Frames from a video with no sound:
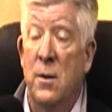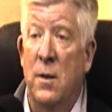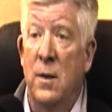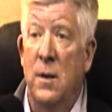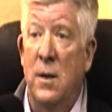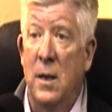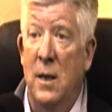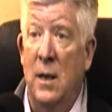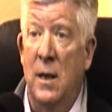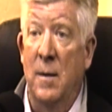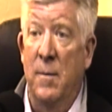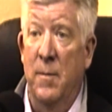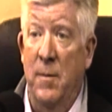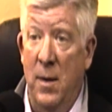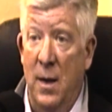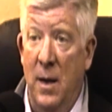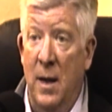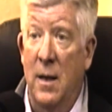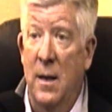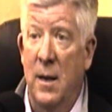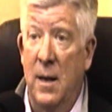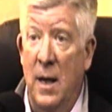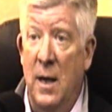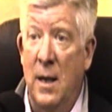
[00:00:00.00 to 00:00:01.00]
in the team.
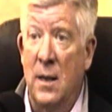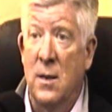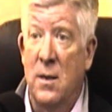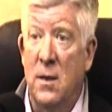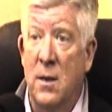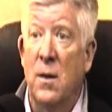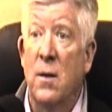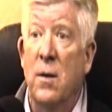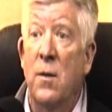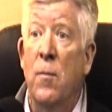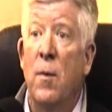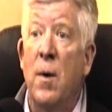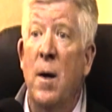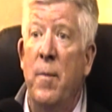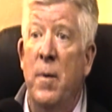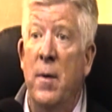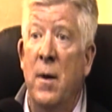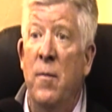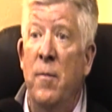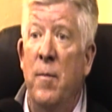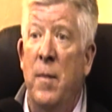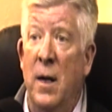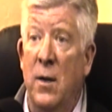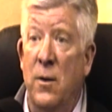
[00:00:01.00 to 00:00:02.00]
That's the
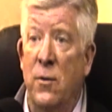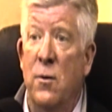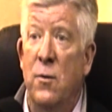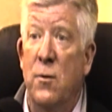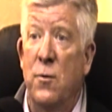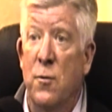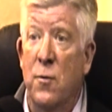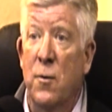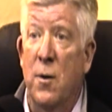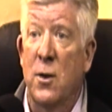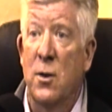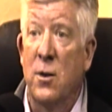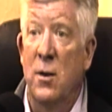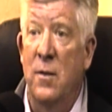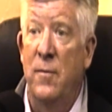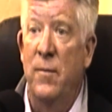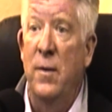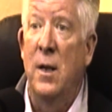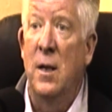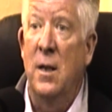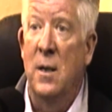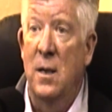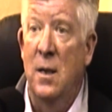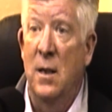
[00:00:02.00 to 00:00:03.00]
weapon of mass destruction of
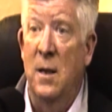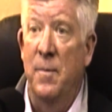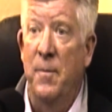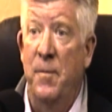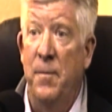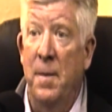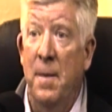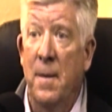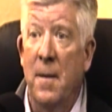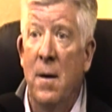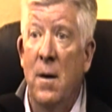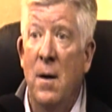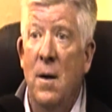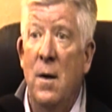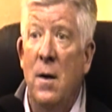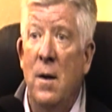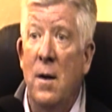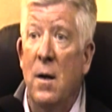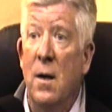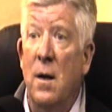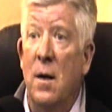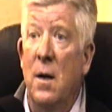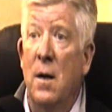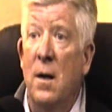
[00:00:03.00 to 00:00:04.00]
any team.
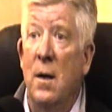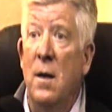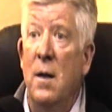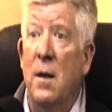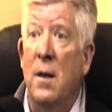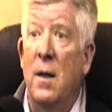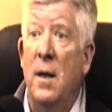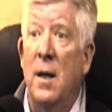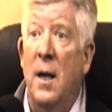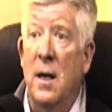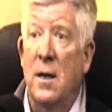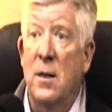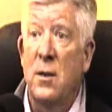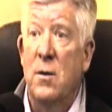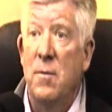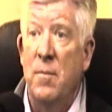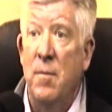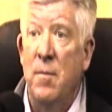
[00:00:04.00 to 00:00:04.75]
Next,